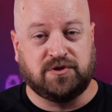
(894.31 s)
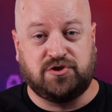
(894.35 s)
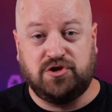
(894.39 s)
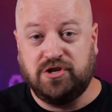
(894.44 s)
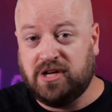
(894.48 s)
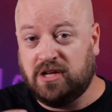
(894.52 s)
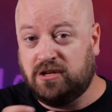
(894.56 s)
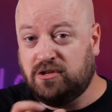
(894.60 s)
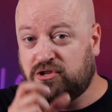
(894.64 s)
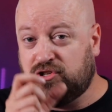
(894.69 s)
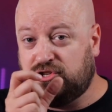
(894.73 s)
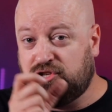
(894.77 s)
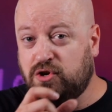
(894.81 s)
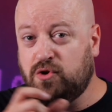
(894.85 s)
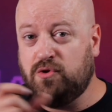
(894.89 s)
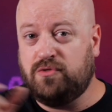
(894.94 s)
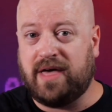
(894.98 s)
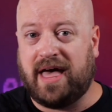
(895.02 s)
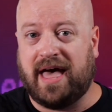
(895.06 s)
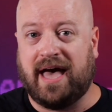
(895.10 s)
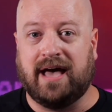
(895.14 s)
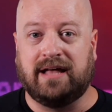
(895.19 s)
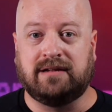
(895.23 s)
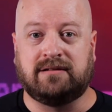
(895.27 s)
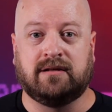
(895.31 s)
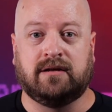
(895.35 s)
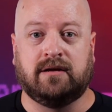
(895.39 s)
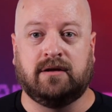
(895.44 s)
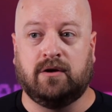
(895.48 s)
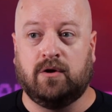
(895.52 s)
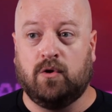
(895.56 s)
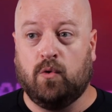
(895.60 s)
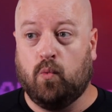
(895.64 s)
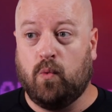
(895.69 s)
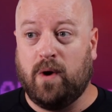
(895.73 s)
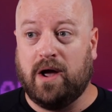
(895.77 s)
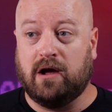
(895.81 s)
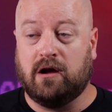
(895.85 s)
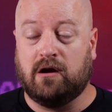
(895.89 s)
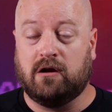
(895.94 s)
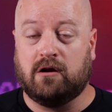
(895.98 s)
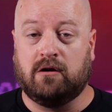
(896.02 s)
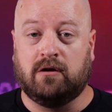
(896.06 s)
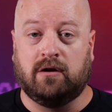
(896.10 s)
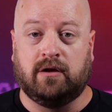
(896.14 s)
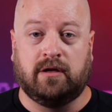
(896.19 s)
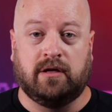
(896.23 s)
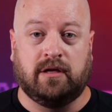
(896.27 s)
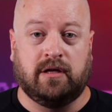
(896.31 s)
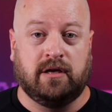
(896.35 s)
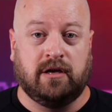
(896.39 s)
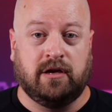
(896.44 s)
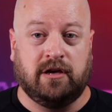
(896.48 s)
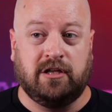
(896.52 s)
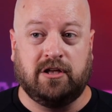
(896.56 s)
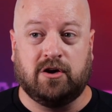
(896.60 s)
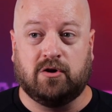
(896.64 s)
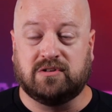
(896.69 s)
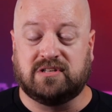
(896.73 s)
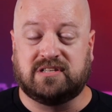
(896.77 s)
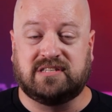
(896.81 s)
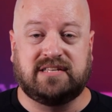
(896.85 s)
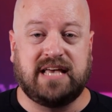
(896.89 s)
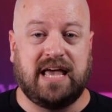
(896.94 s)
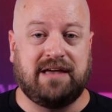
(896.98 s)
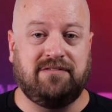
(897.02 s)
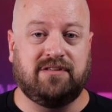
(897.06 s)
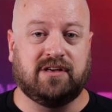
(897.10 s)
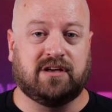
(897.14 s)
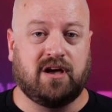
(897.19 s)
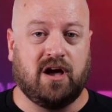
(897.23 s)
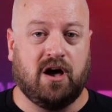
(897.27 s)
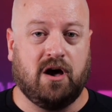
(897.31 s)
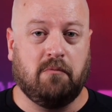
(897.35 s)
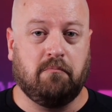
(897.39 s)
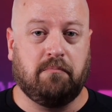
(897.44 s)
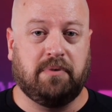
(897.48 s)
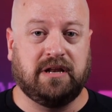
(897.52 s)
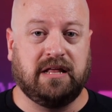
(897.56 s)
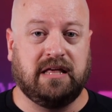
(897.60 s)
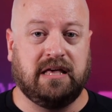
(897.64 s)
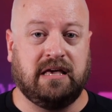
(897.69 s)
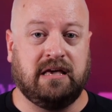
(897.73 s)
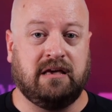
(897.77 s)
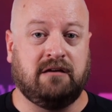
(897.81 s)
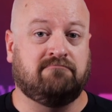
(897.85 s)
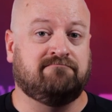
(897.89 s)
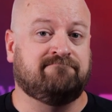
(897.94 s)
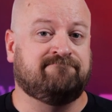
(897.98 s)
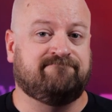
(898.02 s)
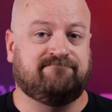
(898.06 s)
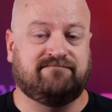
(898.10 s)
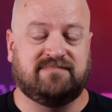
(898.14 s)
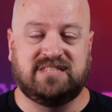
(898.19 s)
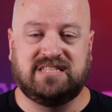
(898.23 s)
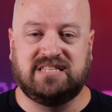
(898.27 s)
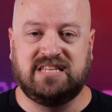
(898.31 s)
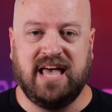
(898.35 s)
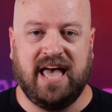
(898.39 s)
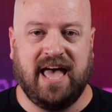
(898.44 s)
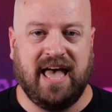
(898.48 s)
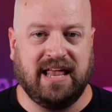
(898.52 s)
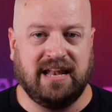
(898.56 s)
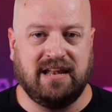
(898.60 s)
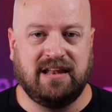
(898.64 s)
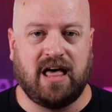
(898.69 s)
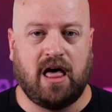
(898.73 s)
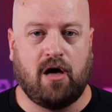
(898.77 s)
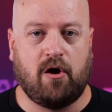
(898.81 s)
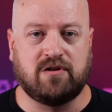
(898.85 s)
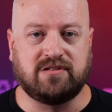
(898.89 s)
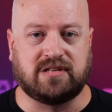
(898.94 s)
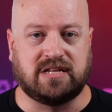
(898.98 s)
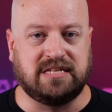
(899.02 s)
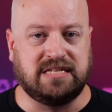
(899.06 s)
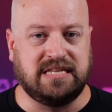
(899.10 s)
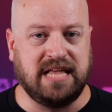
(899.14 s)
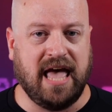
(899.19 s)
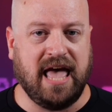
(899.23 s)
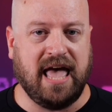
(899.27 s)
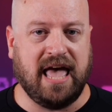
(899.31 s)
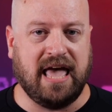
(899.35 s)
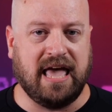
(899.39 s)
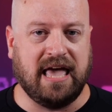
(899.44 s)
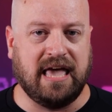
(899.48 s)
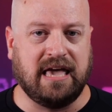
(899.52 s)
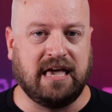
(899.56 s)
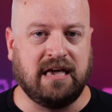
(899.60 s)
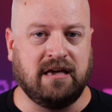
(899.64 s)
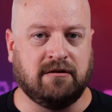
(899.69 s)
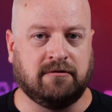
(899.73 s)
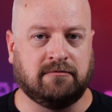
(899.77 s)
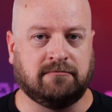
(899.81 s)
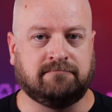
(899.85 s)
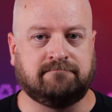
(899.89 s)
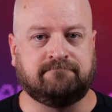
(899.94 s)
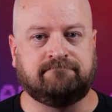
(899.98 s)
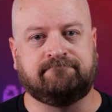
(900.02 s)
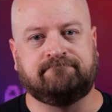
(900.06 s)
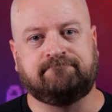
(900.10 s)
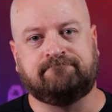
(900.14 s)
So you can do that where, you know, saving the company $10 a day